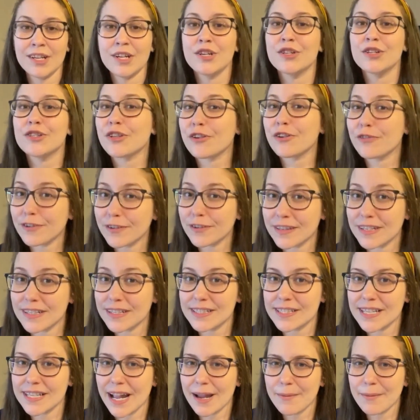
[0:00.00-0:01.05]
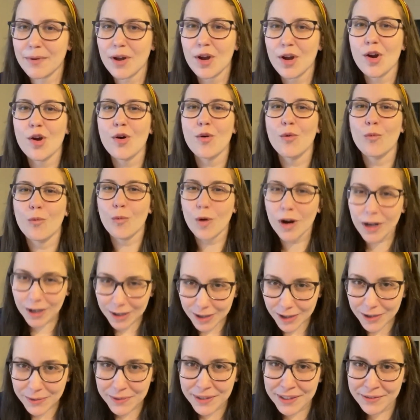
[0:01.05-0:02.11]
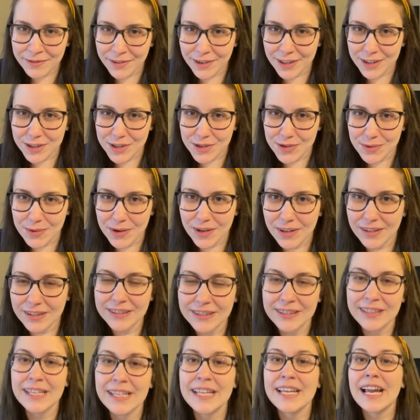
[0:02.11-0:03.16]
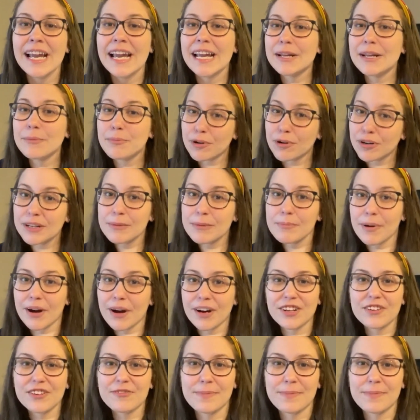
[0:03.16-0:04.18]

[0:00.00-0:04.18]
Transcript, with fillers: So, for this step, we're going virtual an important part of